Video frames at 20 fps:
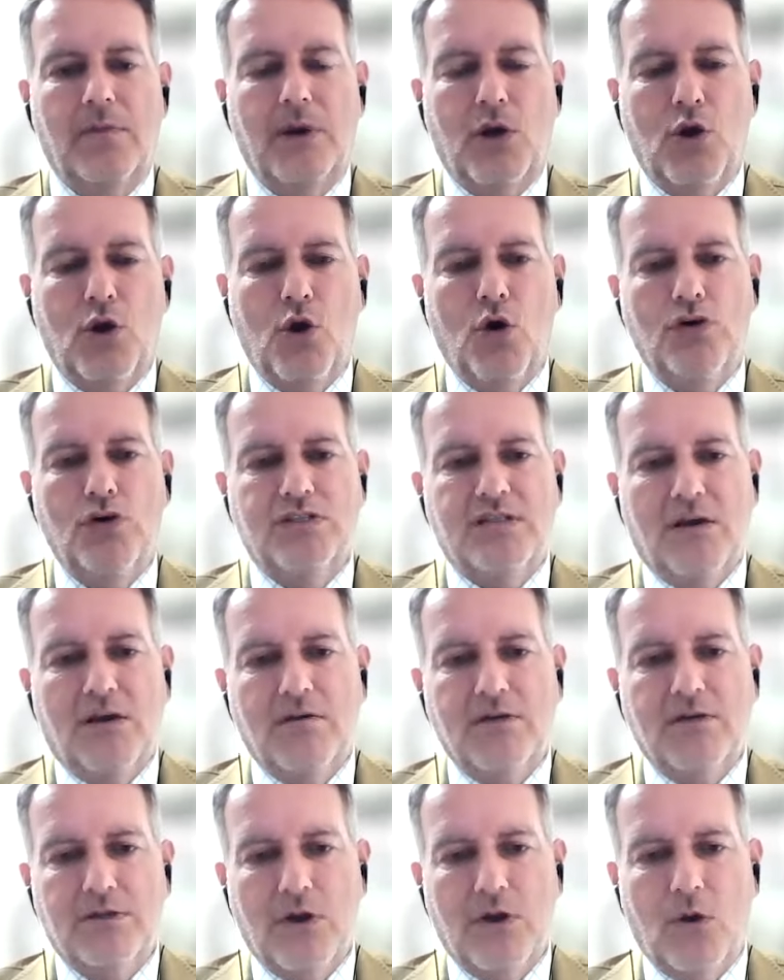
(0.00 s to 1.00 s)
because there
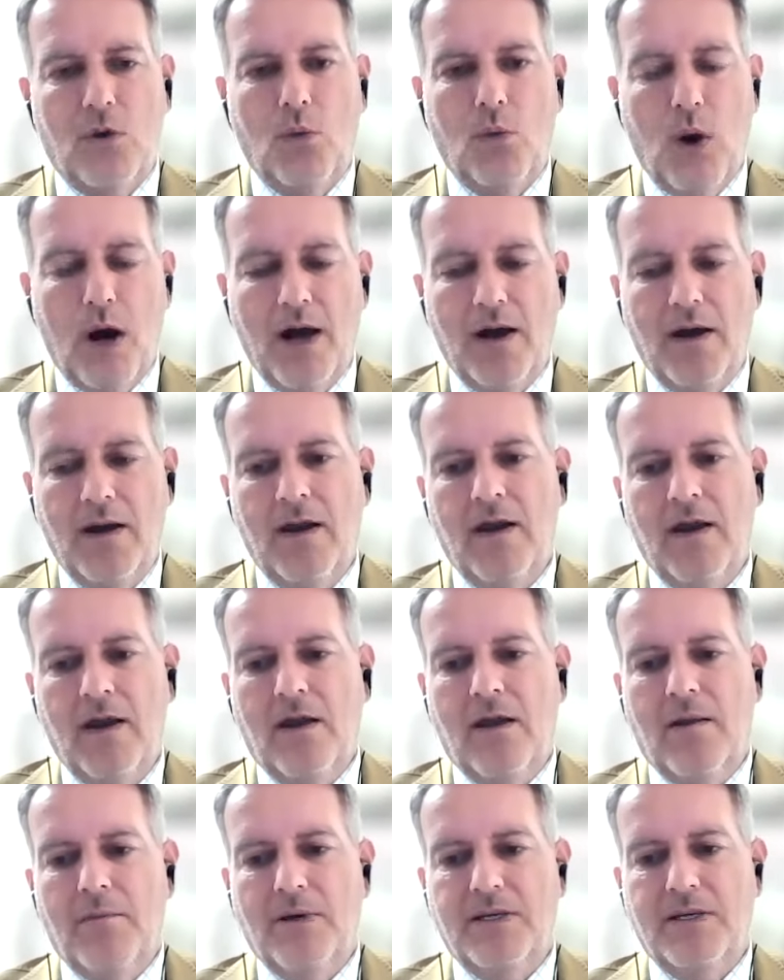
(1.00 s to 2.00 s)
is no one
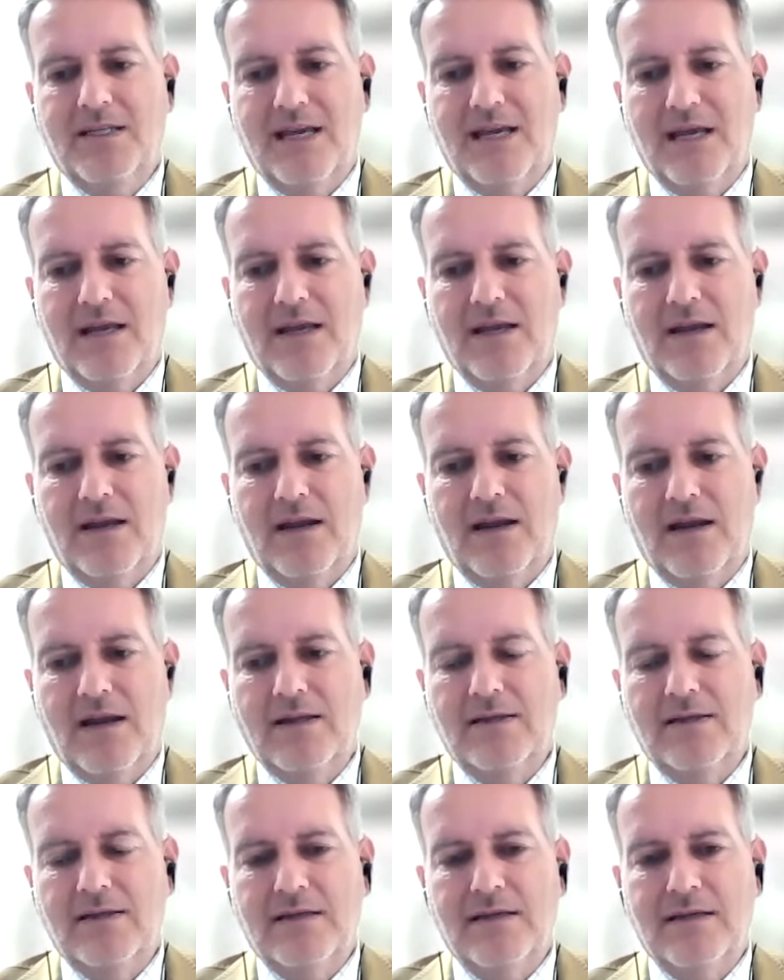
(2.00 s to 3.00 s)
particular
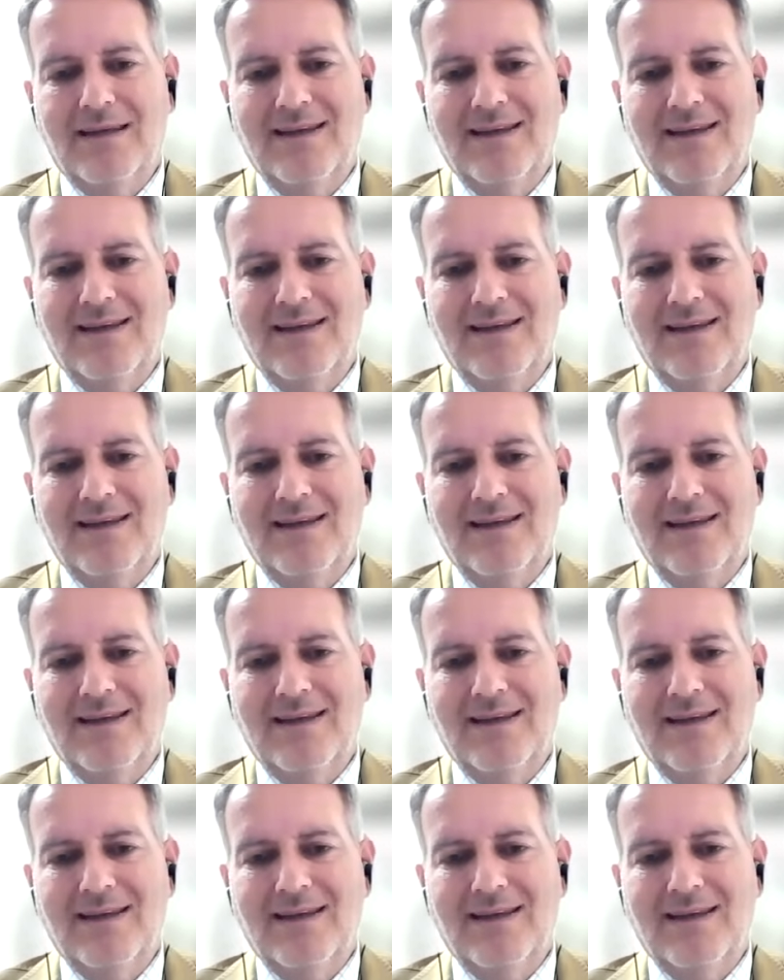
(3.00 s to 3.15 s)
leader.